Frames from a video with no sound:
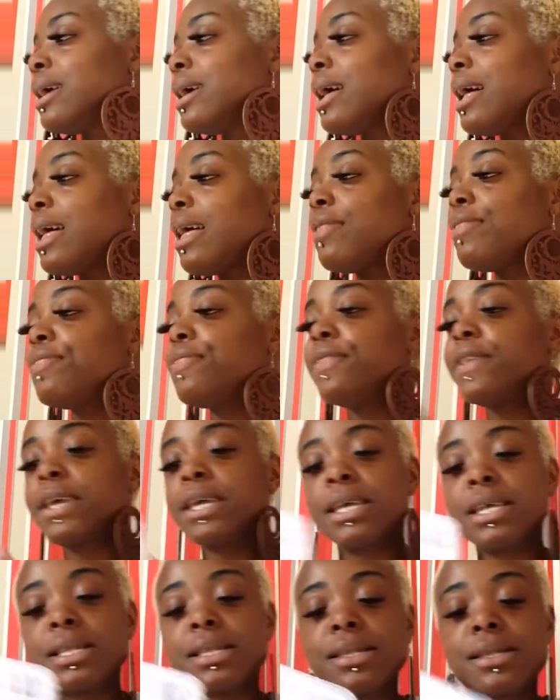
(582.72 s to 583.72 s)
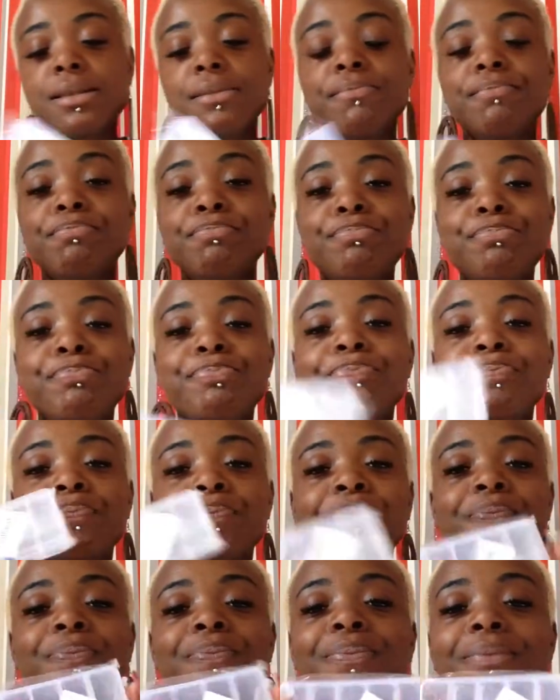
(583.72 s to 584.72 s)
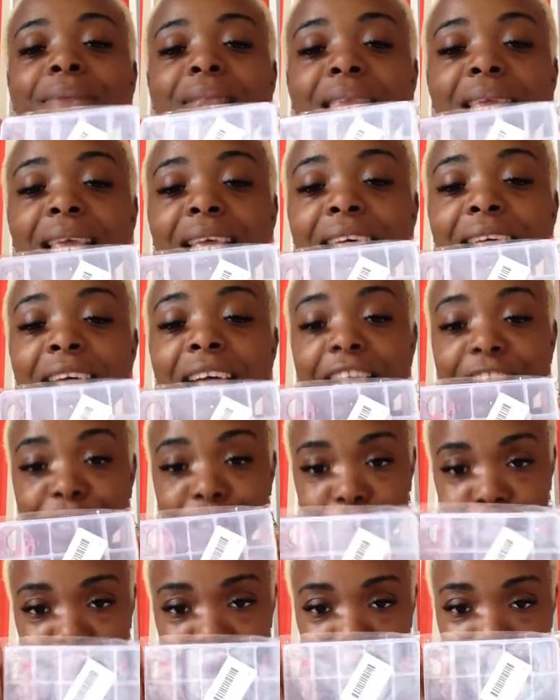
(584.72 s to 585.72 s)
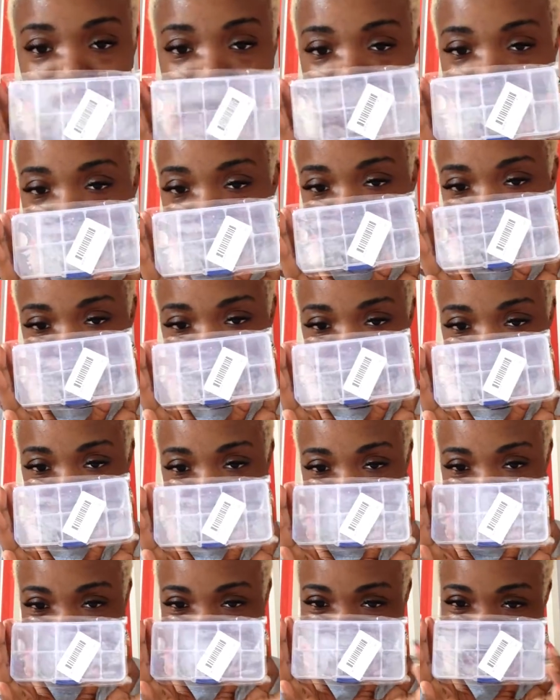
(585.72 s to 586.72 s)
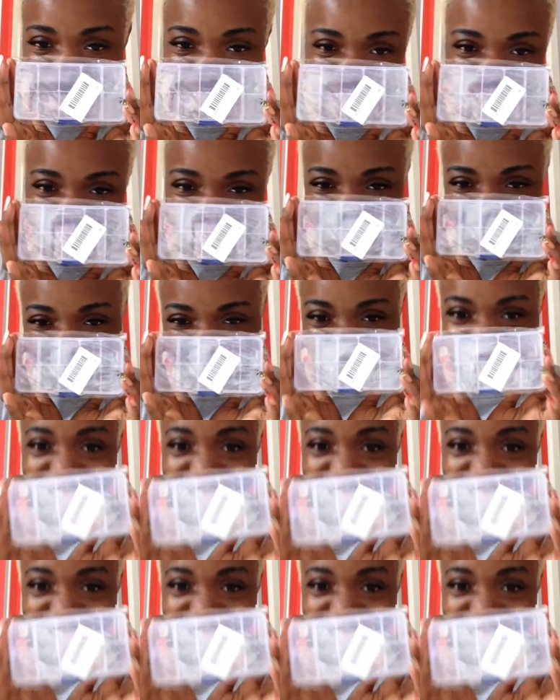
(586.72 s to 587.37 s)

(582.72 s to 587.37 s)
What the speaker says: And this, you all know what this is, in it.